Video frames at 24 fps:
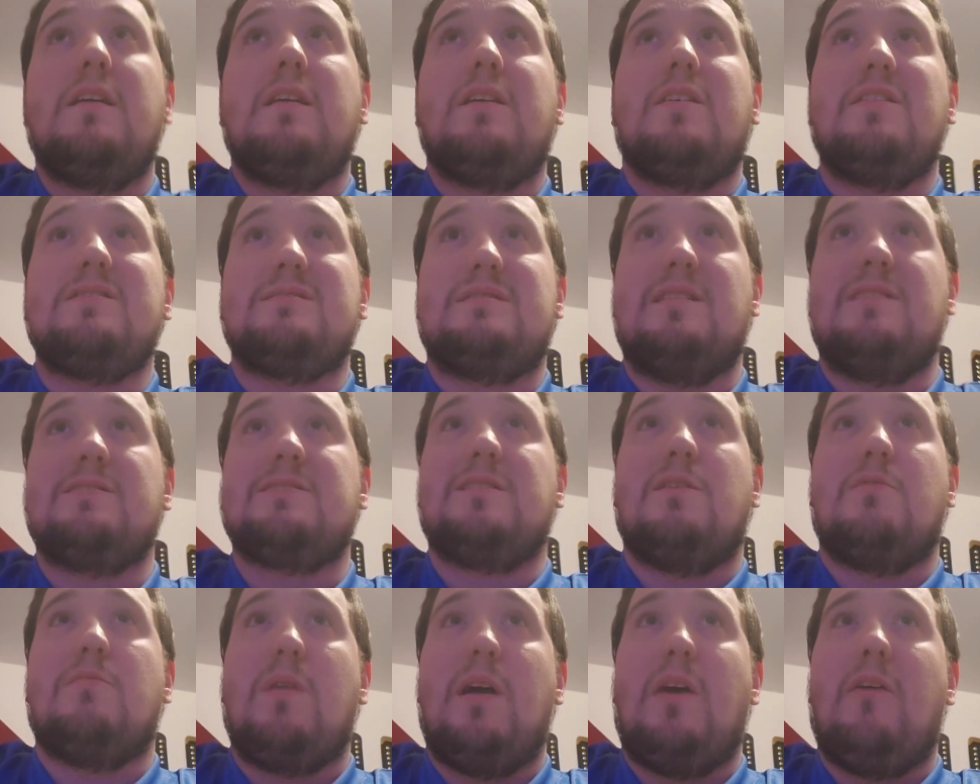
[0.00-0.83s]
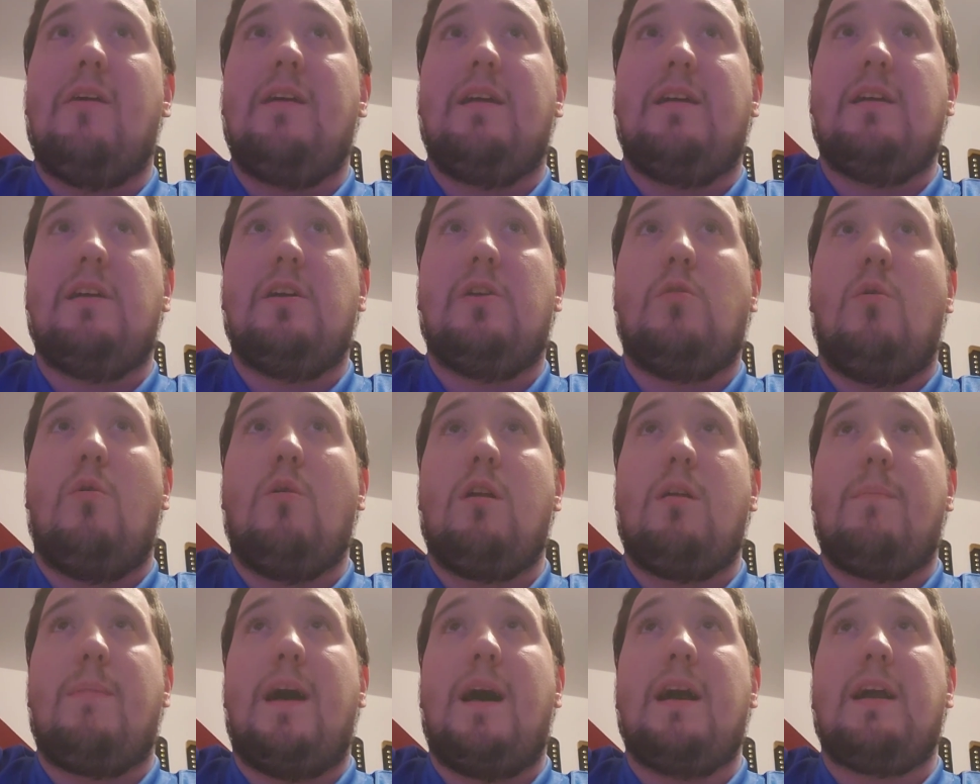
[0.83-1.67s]
Because there's a really good
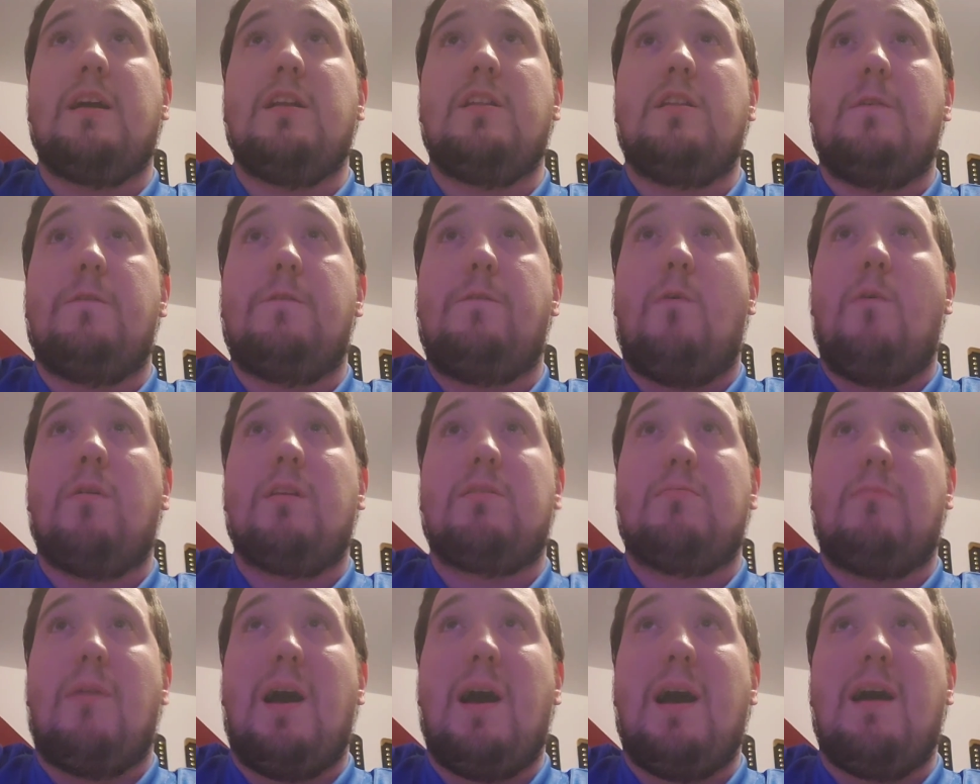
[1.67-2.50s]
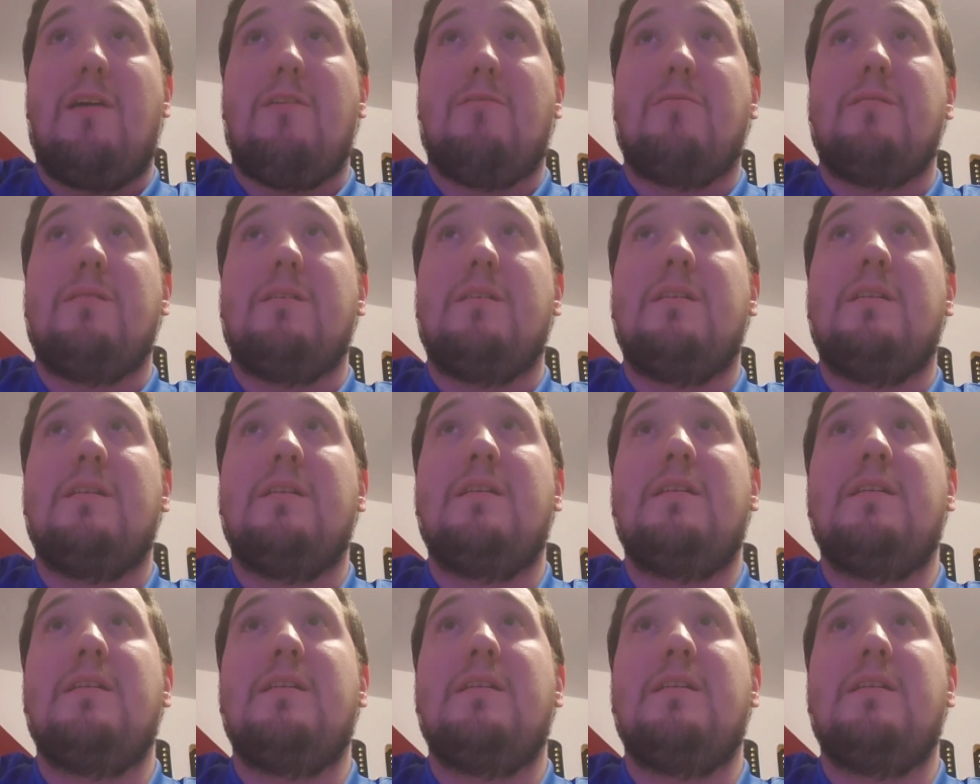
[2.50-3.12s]
quarterback in the fourth round